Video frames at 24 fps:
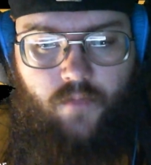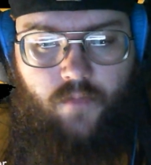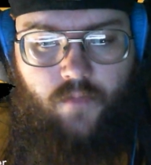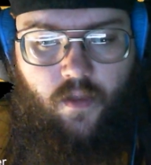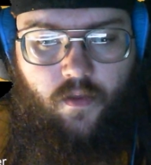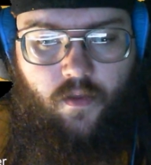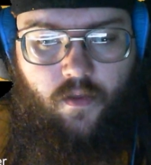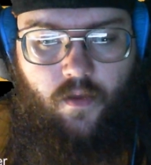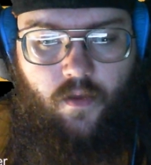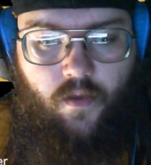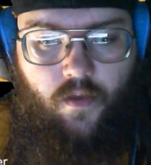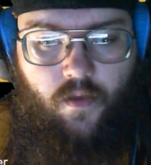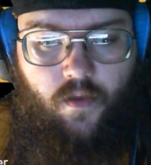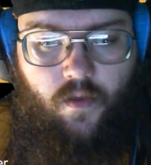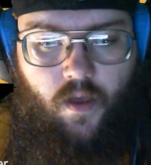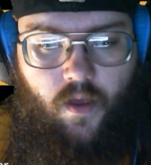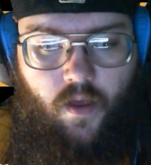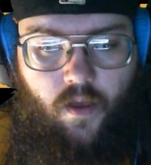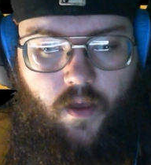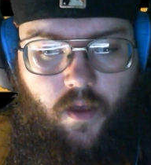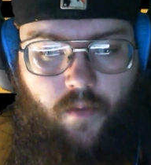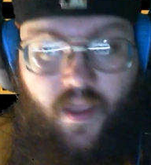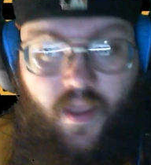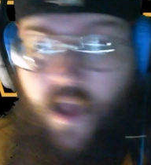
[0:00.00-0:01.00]

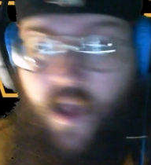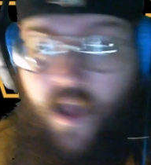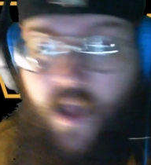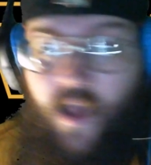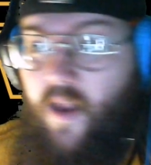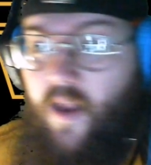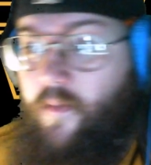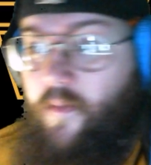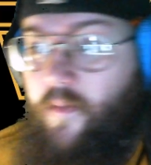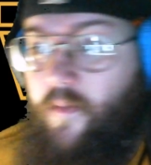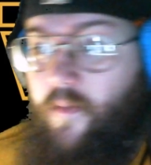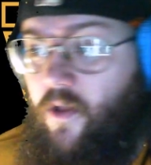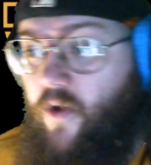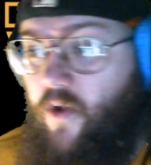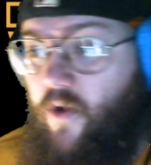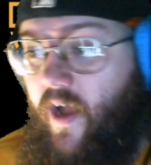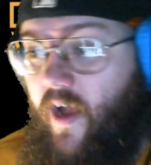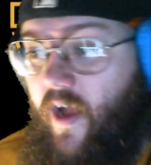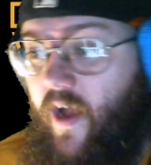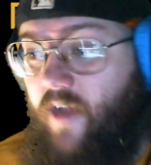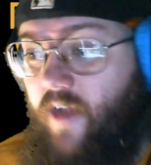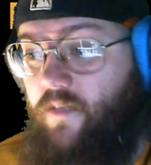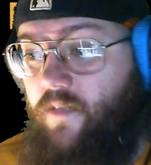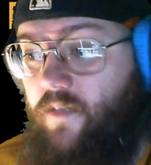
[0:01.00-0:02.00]
But yeah, let me know,
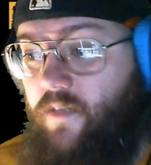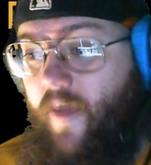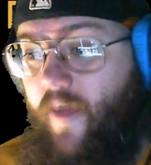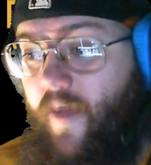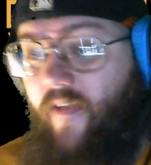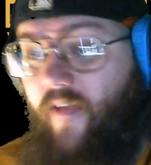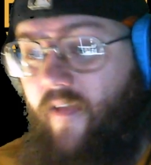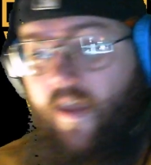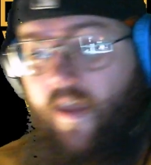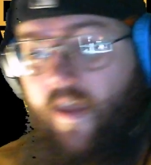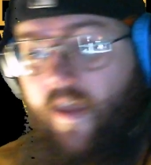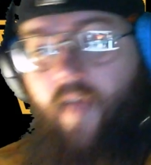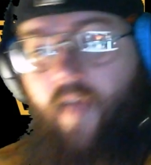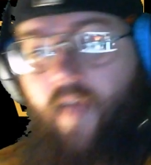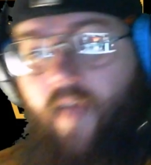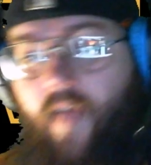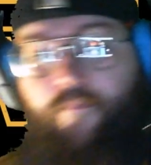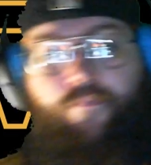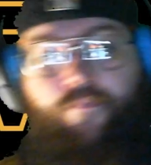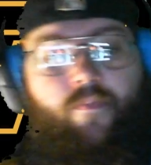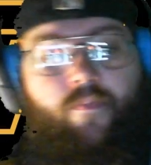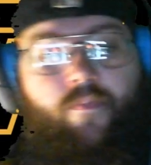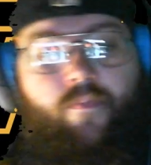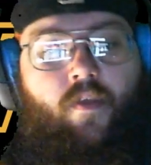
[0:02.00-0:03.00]
guys, about that.
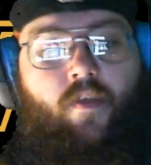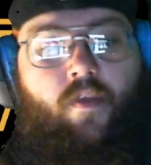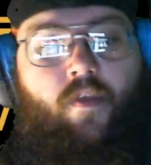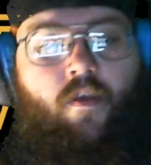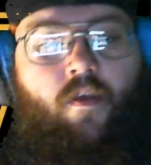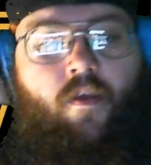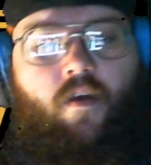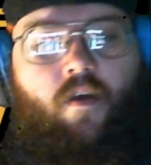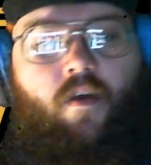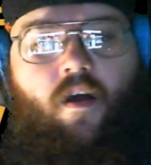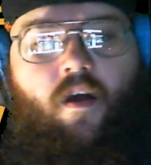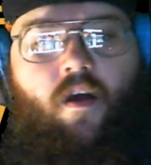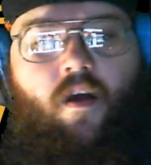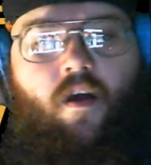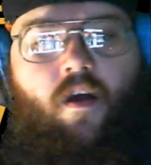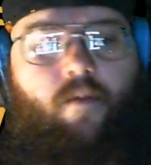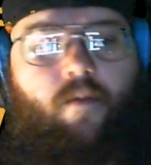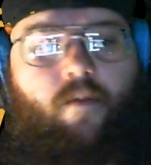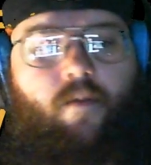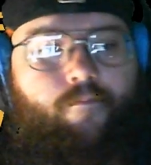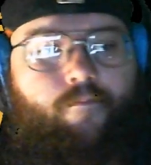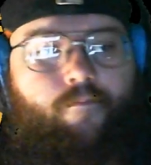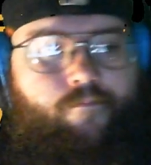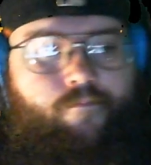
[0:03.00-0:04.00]

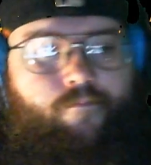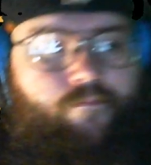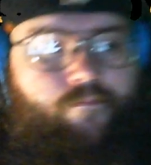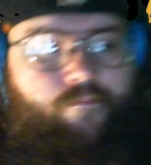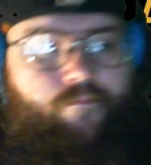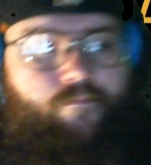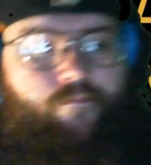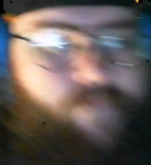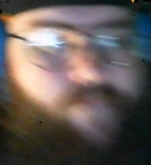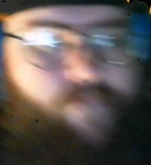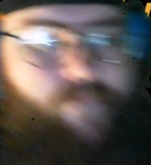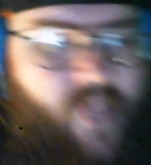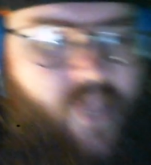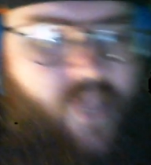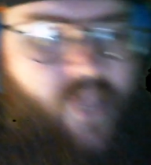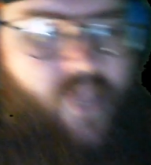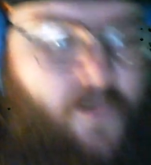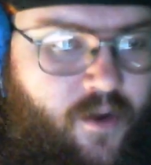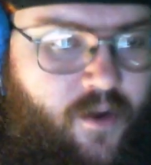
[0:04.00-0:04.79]
That's pretty